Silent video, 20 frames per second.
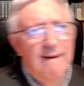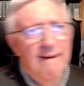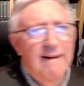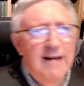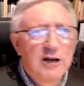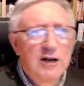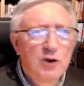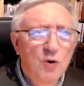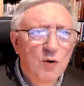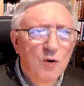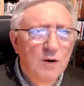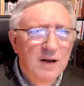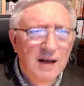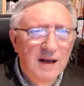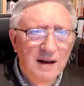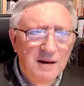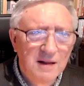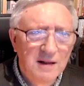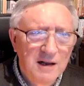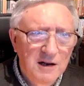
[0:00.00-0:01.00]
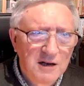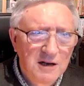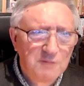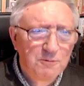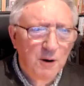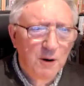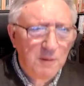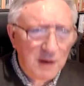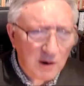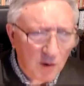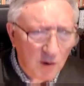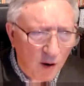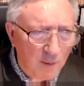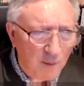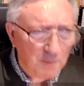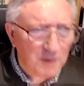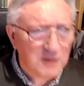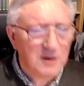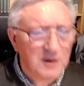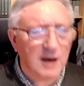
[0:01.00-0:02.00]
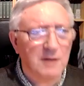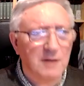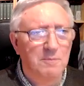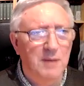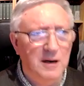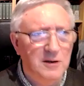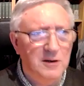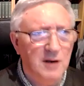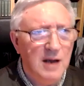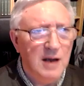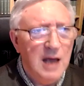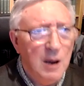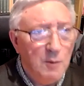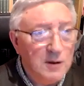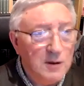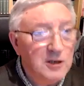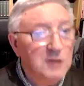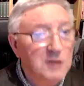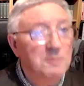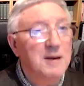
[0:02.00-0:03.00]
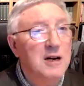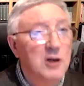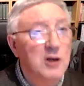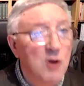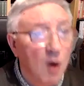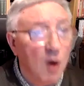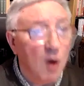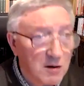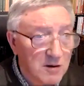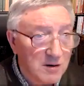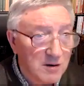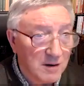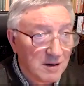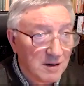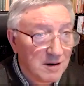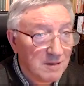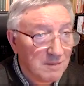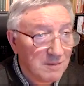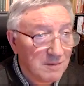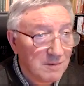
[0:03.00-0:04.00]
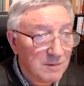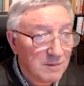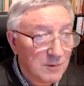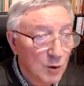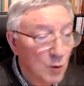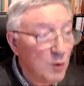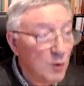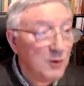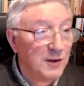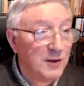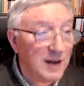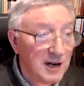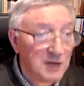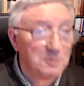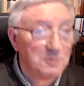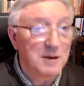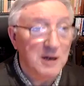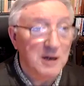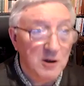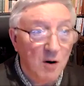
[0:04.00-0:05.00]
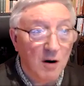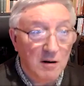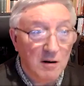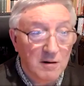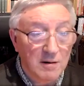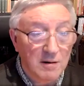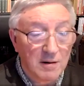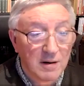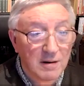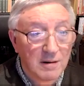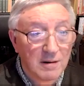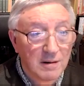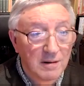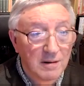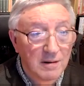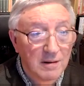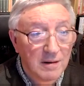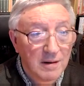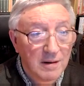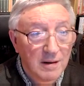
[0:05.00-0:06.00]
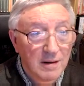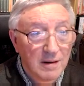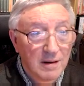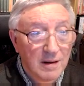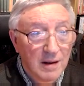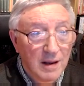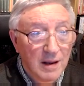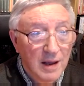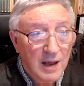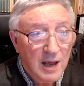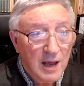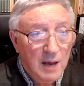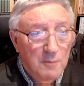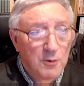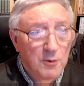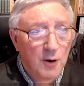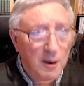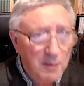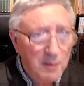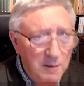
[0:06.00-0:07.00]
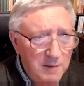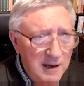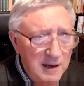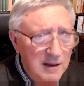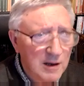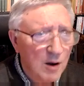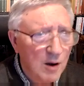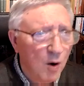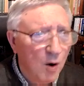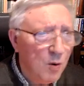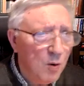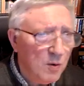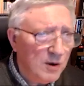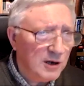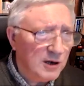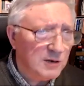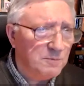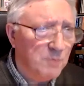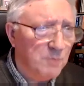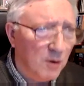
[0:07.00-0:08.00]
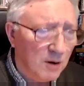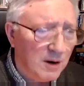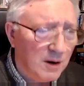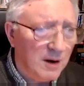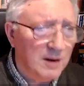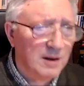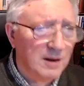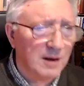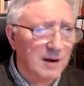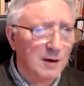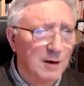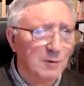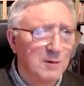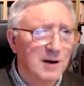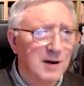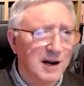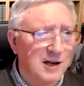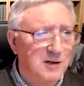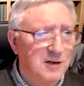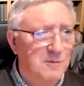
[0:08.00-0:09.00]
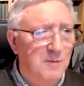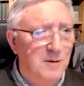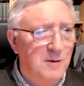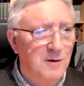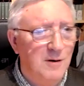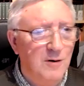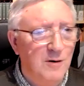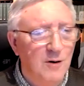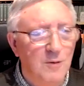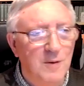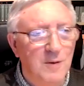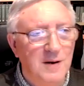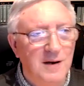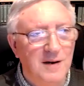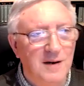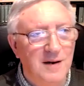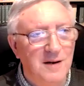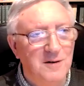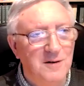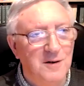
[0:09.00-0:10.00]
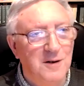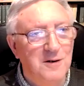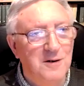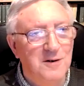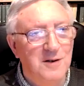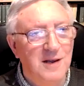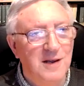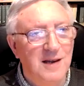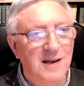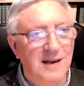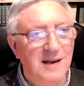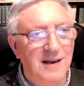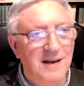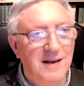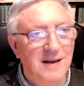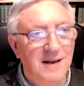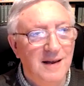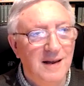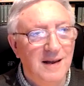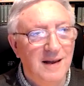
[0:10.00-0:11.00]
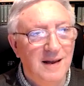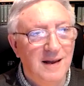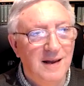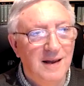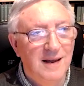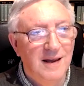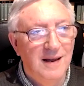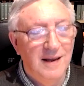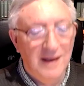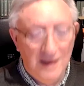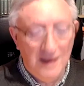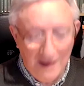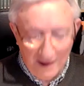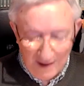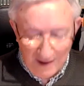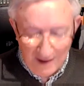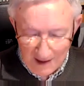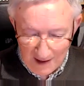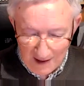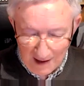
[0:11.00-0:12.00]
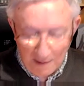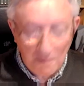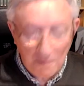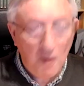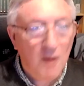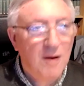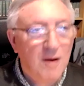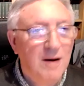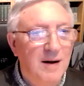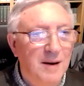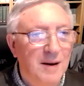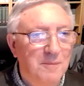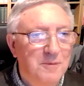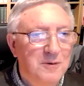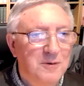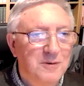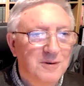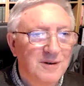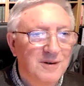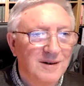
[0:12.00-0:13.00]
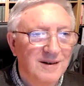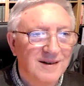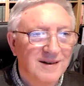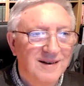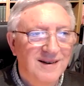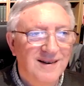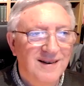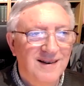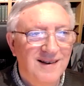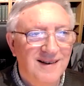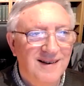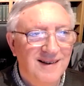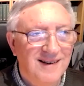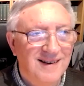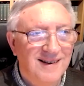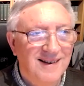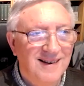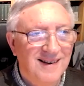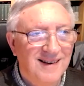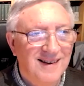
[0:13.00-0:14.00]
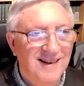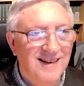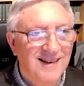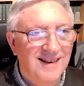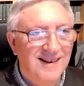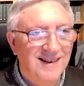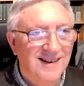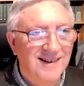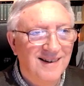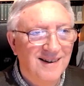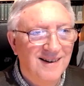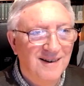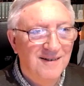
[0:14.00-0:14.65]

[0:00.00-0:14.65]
So uh, it's probably a composite picture, which has been doctored. The whole thing has been doctored. Probably the oldest book in the New Testament. You know what it is? It's the uh, the Apocalypse. You know,